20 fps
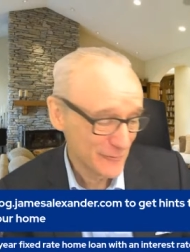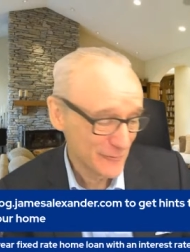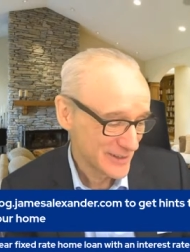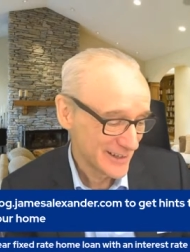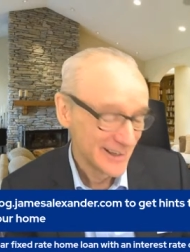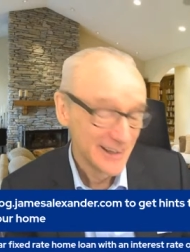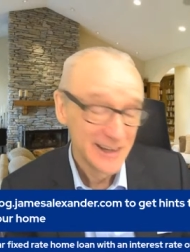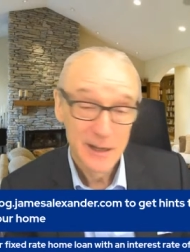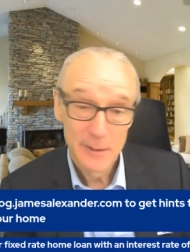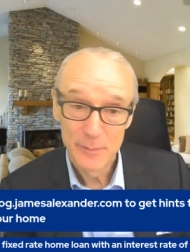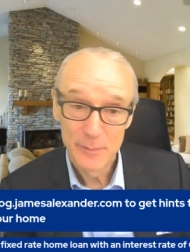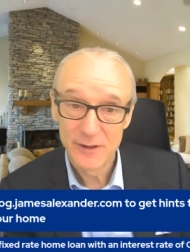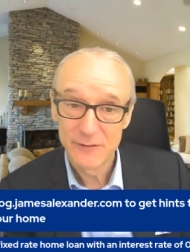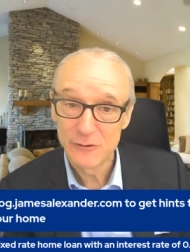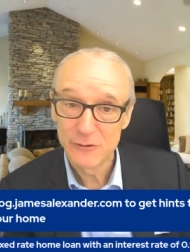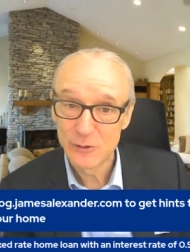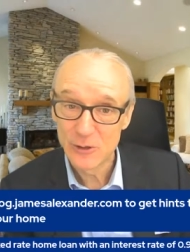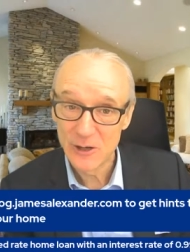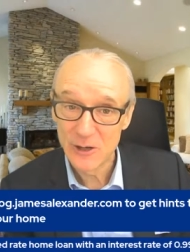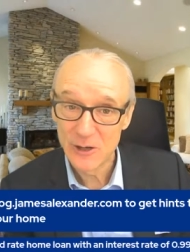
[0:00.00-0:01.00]
But if you've got
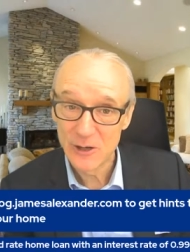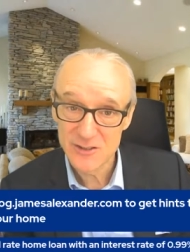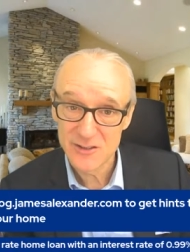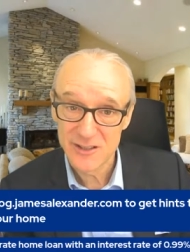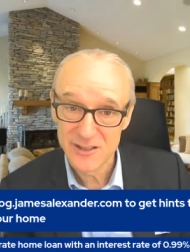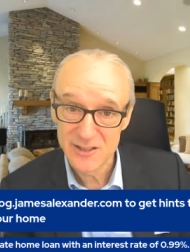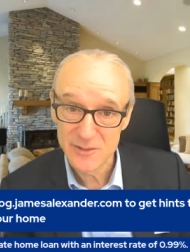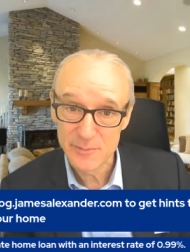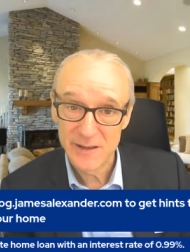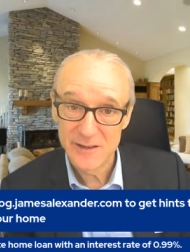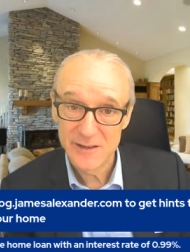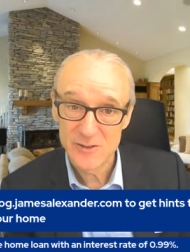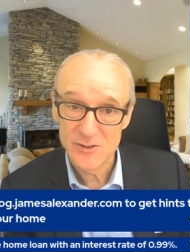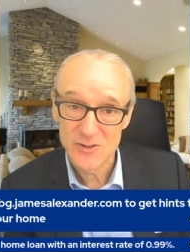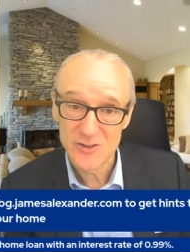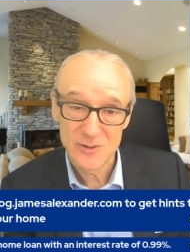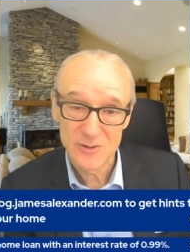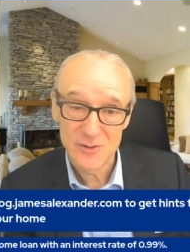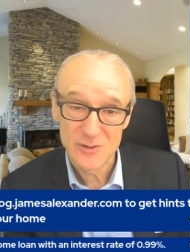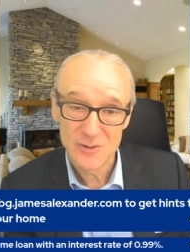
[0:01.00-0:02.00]
outside space or somewhere you
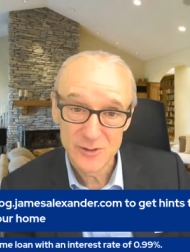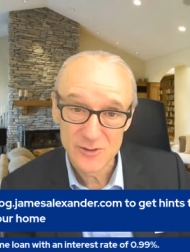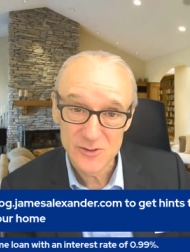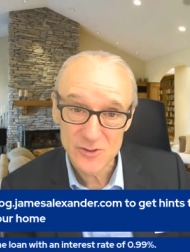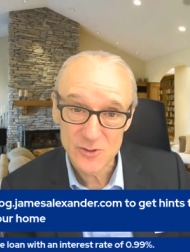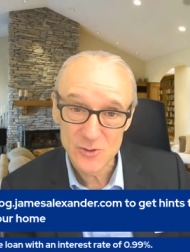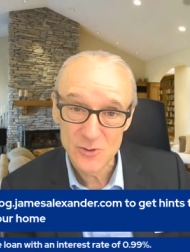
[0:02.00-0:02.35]
can store it, or